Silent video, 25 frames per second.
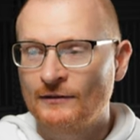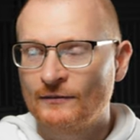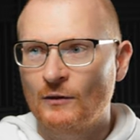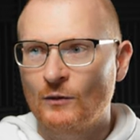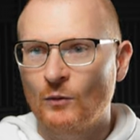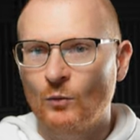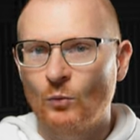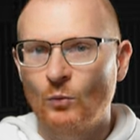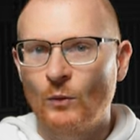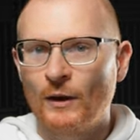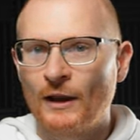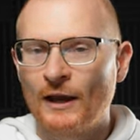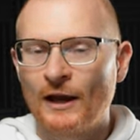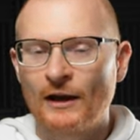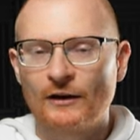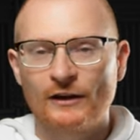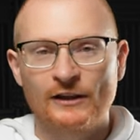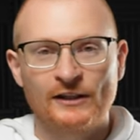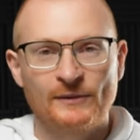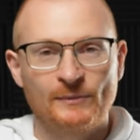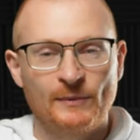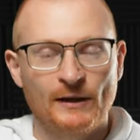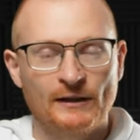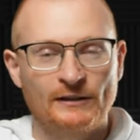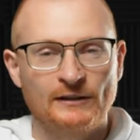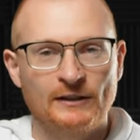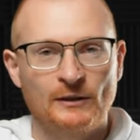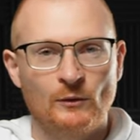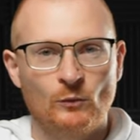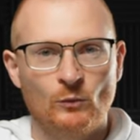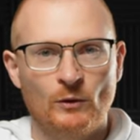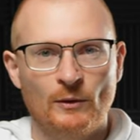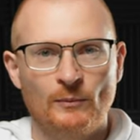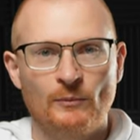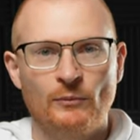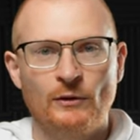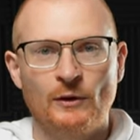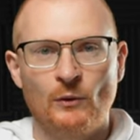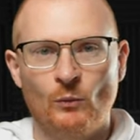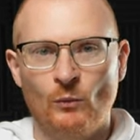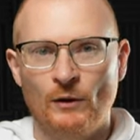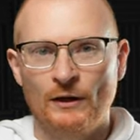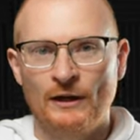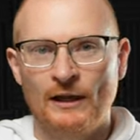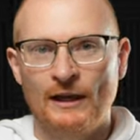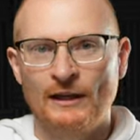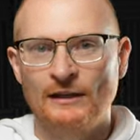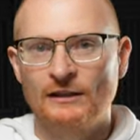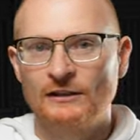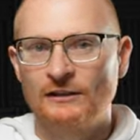We are expecting
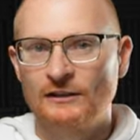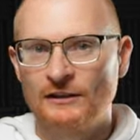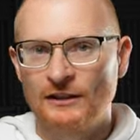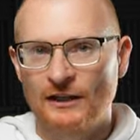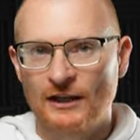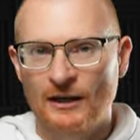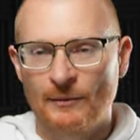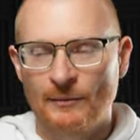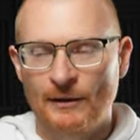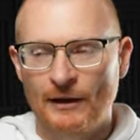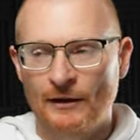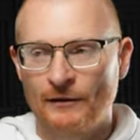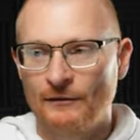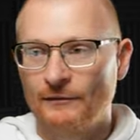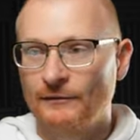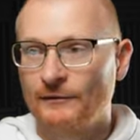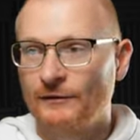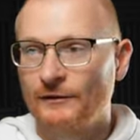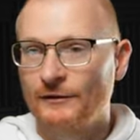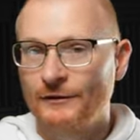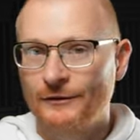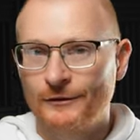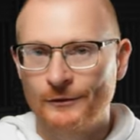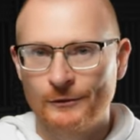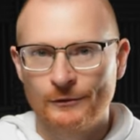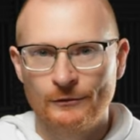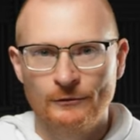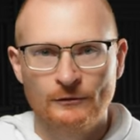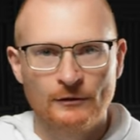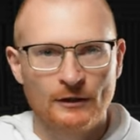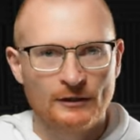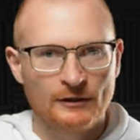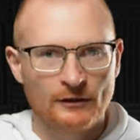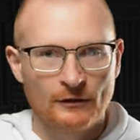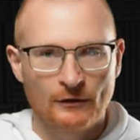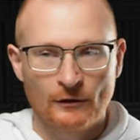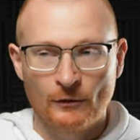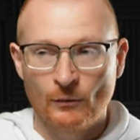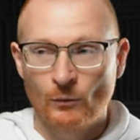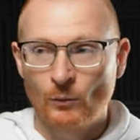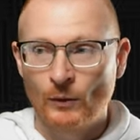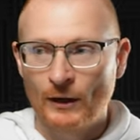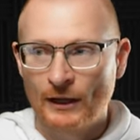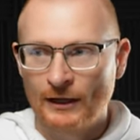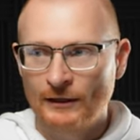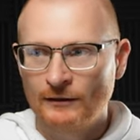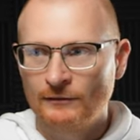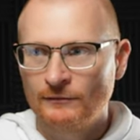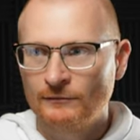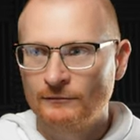1.18 to come out soon. I don't know
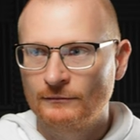when.